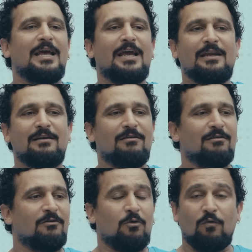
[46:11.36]
and
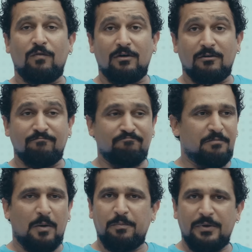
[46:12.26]
over
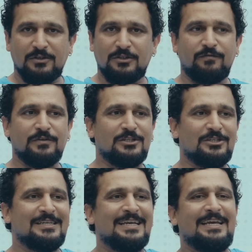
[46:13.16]
bumpier
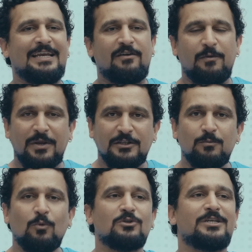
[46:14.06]
surfaces. It remains
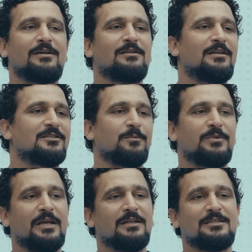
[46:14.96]
more settled than
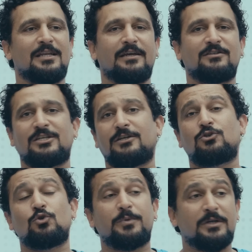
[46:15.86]
something else like, say, a
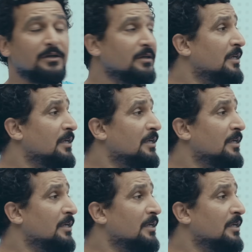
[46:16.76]
Jupiter.